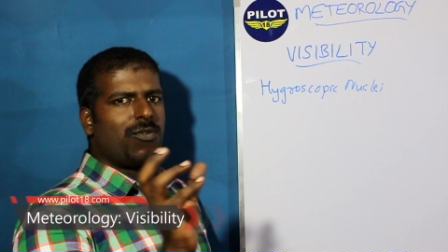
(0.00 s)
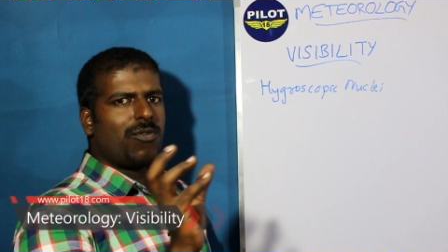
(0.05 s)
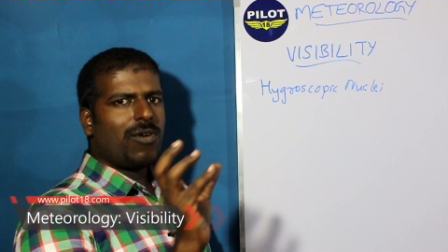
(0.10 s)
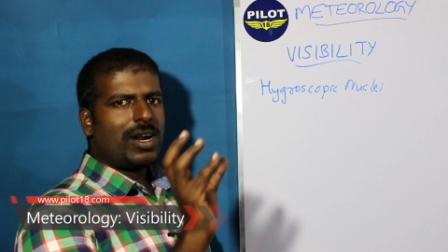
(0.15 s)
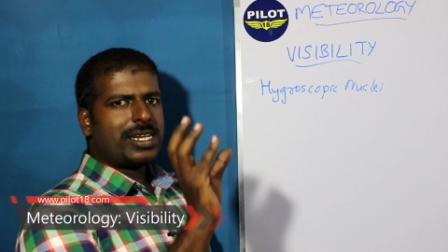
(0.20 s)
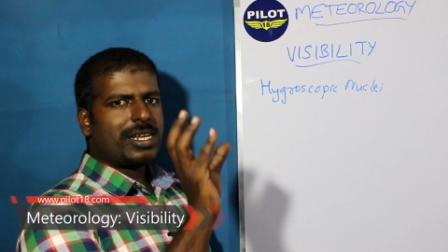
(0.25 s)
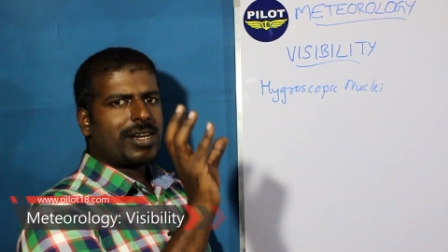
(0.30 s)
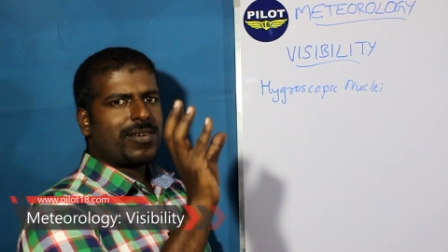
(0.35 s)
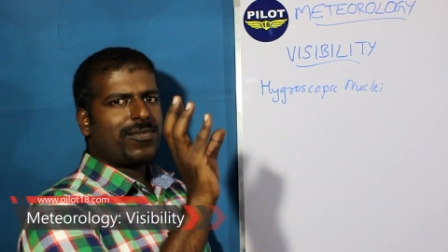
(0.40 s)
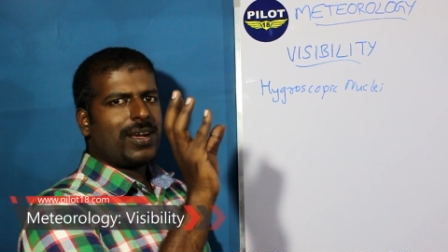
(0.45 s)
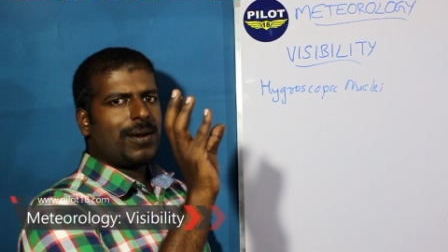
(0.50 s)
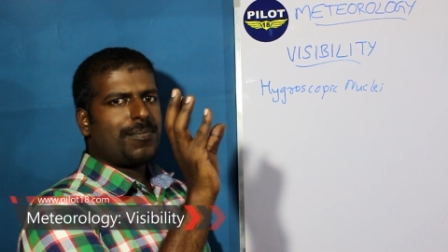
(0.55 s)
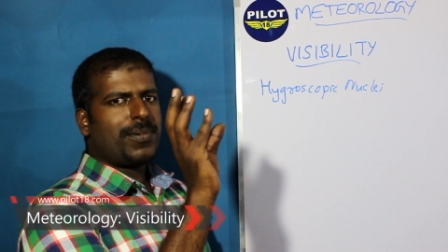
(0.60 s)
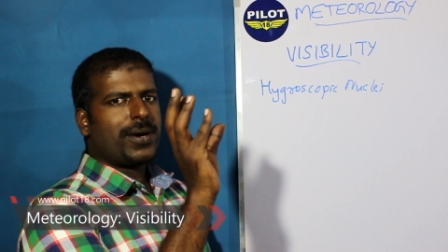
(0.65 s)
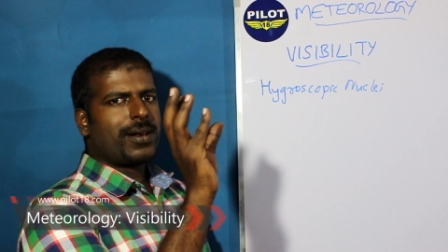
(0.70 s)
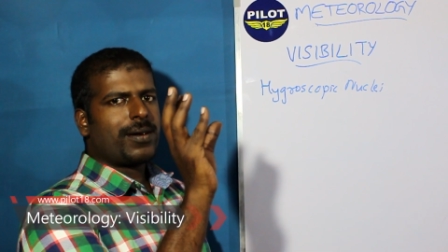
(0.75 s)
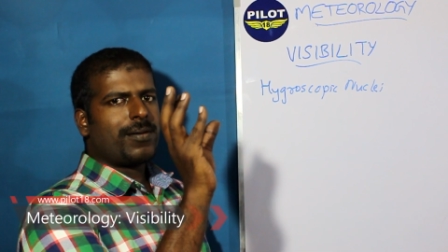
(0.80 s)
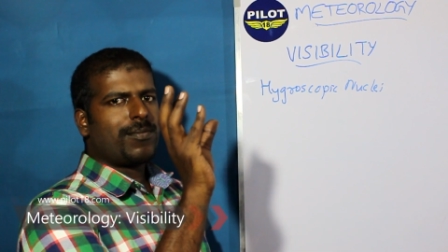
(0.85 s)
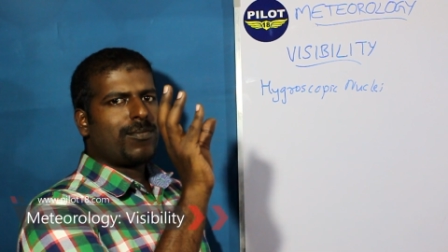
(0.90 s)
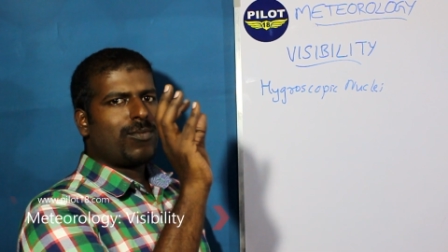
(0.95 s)
water
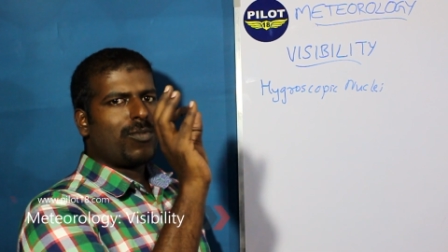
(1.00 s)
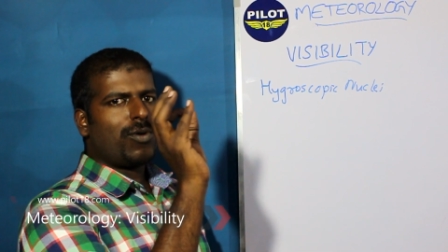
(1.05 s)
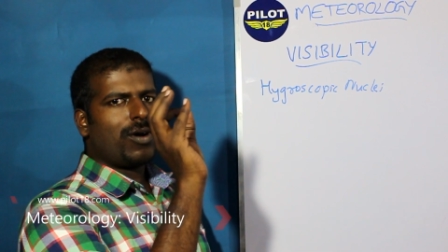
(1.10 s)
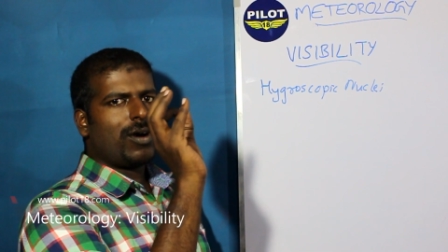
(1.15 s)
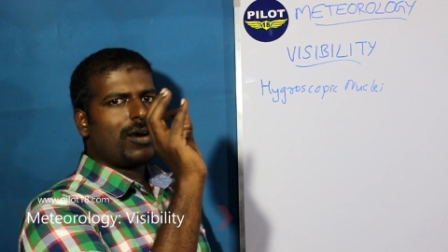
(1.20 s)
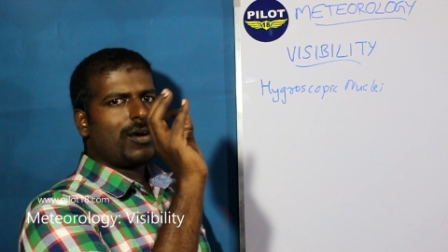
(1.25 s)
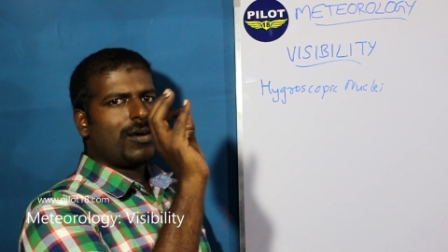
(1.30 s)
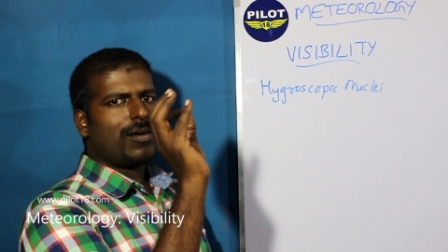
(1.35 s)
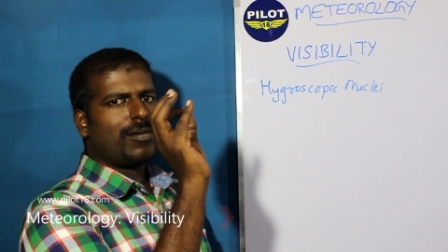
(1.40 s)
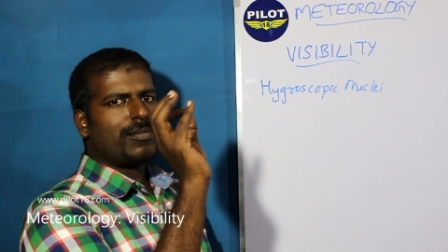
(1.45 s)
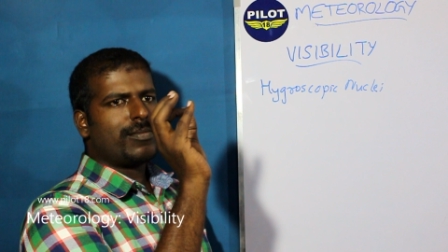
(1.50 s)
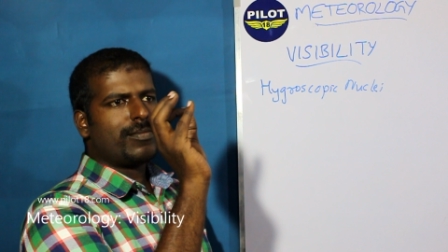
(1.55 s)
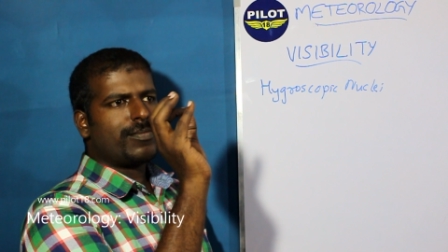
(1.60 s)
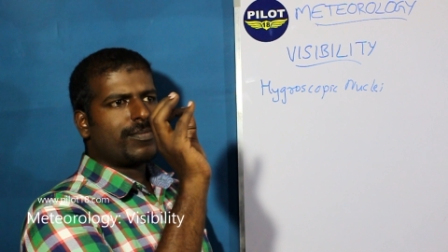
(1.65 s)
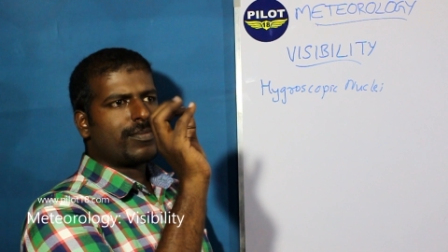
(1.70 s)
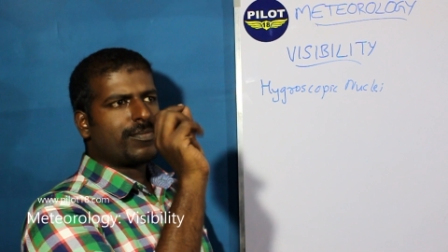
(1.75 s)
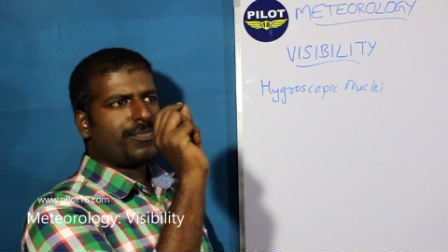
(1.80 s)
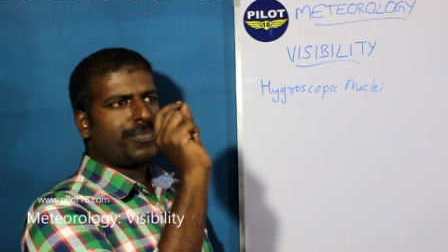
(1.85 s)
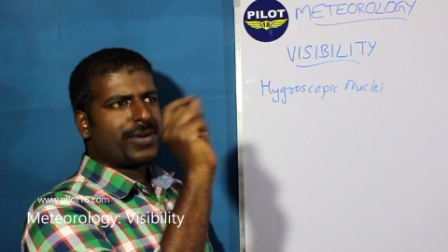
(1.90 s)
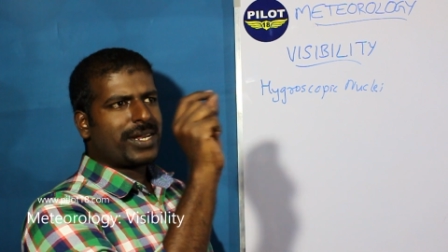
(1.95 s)
vapor uh,